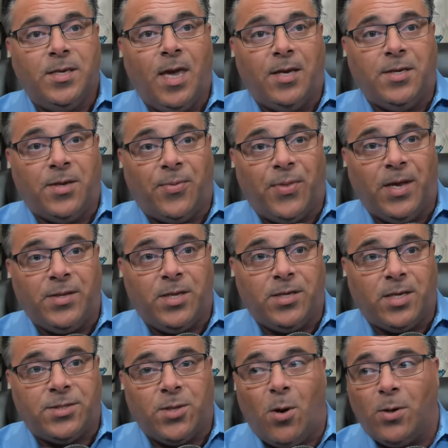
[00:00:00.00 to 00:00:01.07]
And to think that
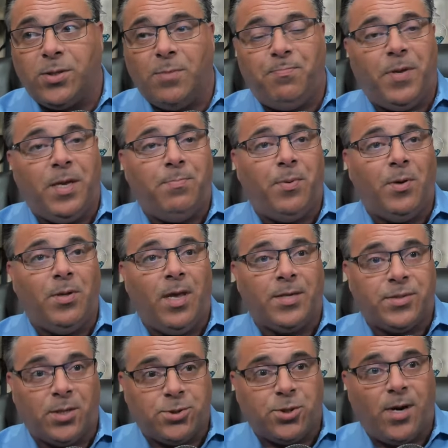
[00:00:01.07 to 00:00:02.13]
you talk to people like
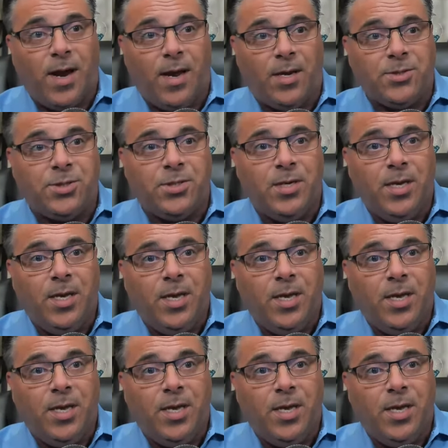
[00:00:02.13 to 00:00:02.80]
the trash,